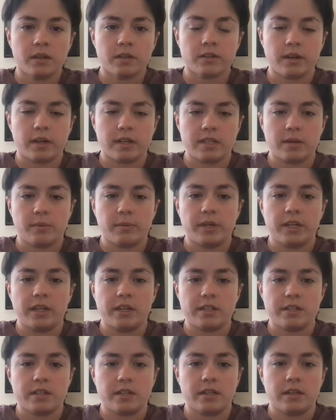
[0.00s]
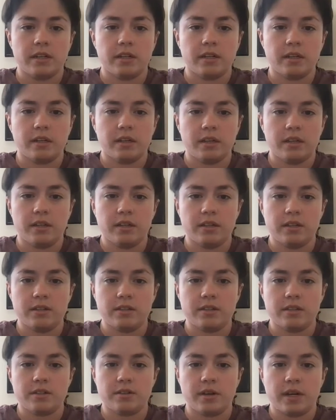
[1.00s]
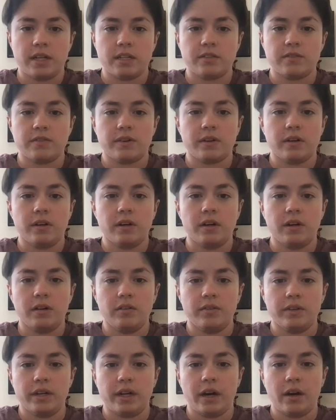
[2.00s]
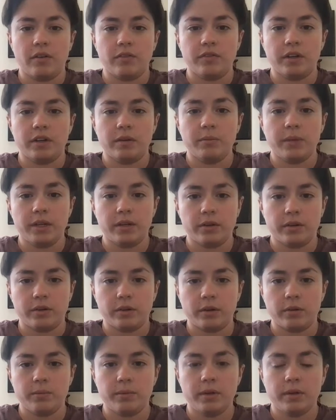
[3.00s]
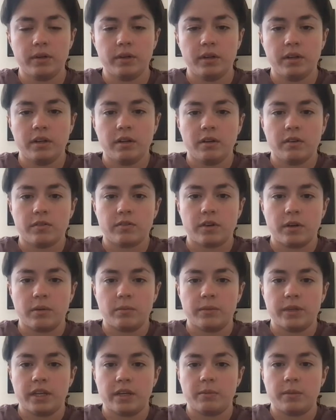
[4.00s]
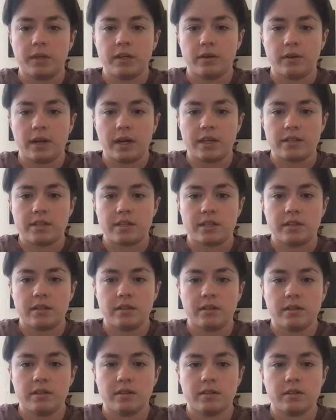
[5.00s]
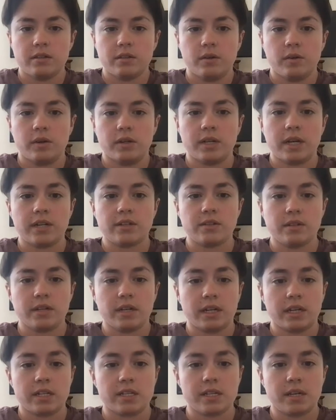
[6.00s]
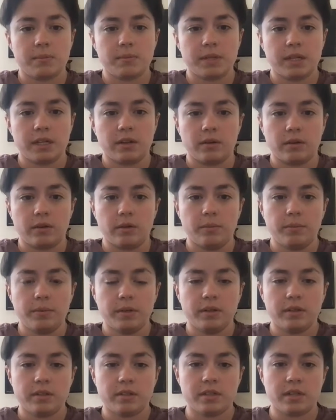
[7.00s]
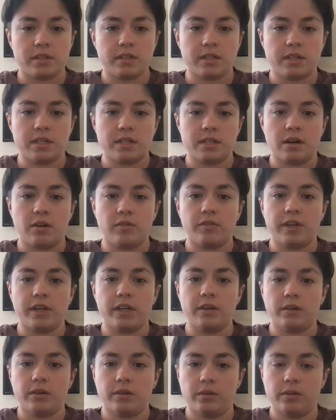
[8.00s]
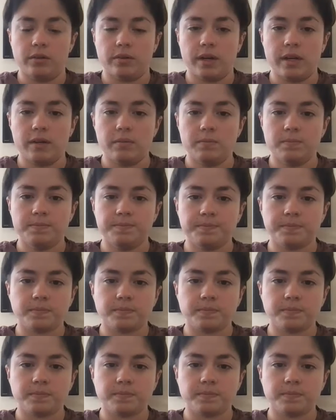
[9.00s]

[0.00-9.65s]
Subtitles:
Transamination is the transfer of an alpha amino group from the amino acid to a nitrogen-accepting group, such as alpha-ketoglutarate.